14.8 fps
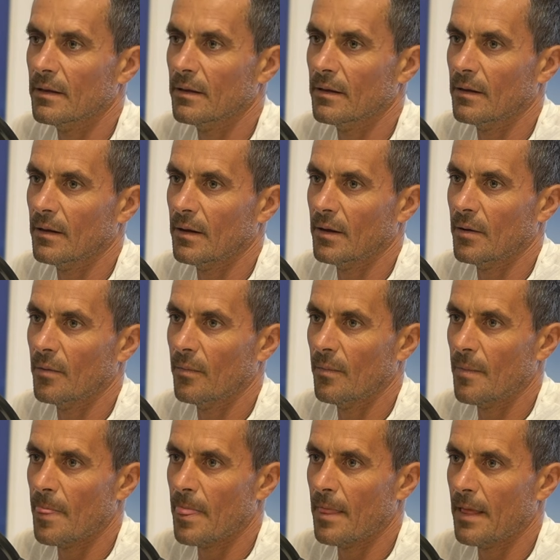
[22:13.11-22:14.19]
Mm-hmm.
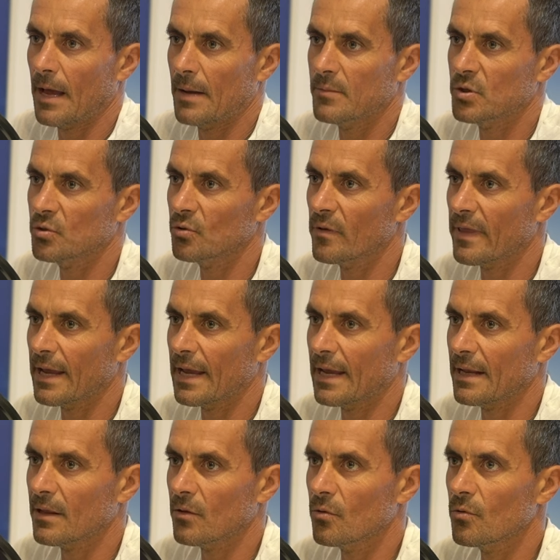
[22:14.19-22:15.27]
Uh, I'm sure they
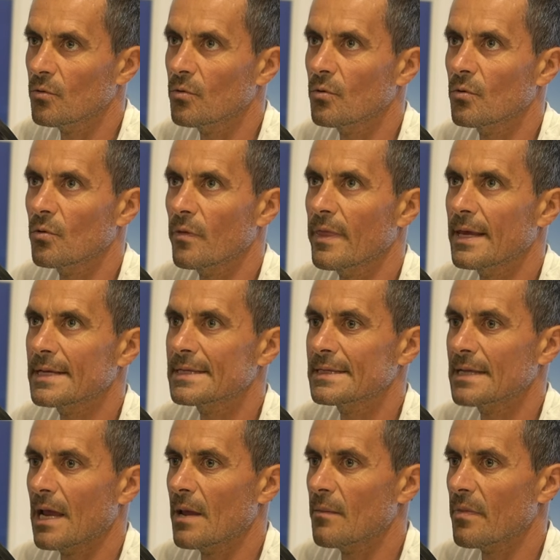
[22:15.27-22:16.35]
can do the
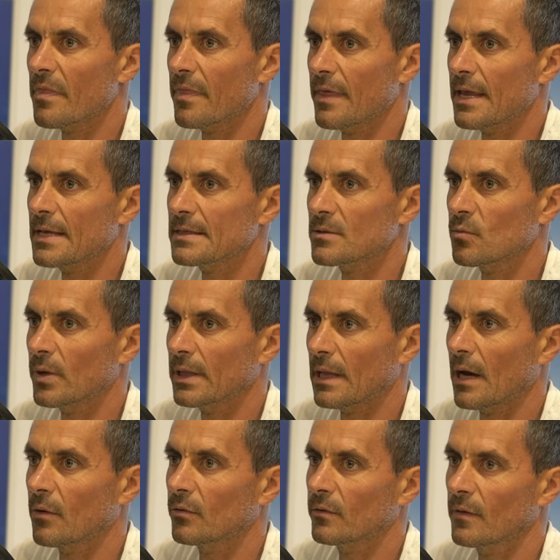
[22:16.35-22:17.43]
same things
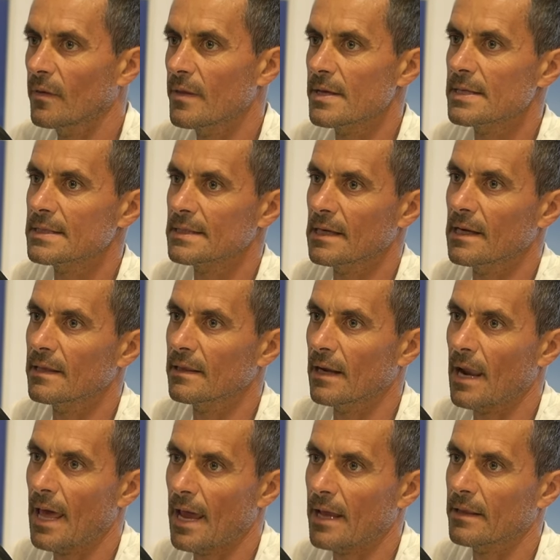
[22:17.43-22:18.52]
without this little
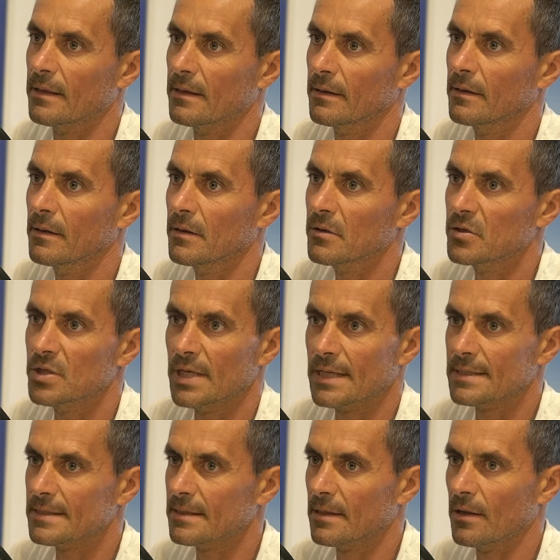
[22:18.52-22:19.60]
head, mm.
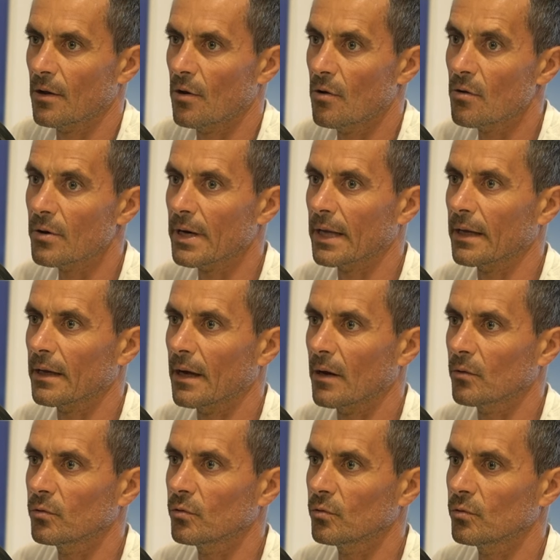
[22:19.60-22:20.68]
just learning
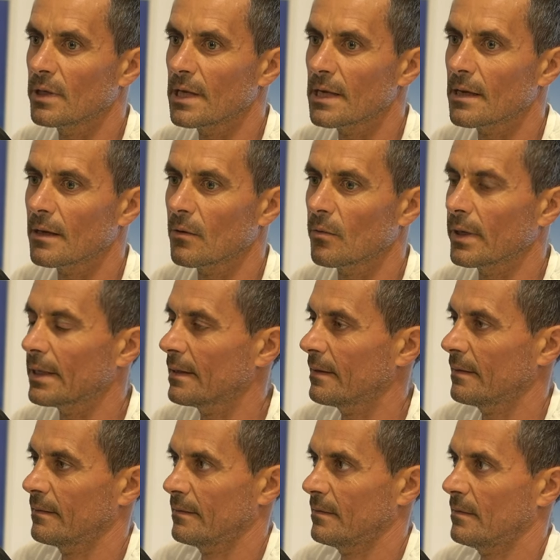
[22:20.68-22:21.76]
how to deal with
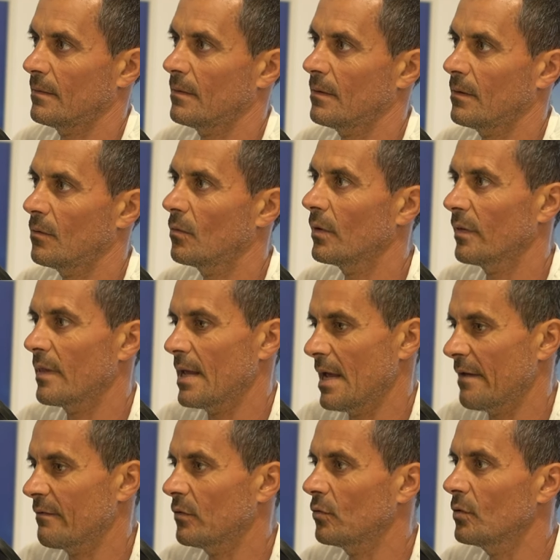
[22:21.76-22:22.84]
what they
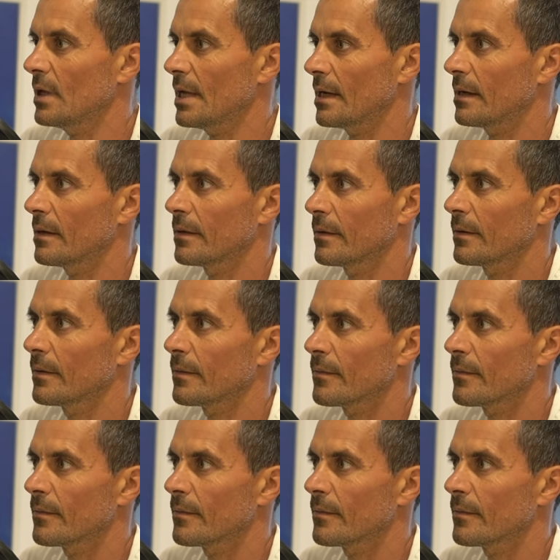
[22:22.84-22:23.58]
have to deal. Mm.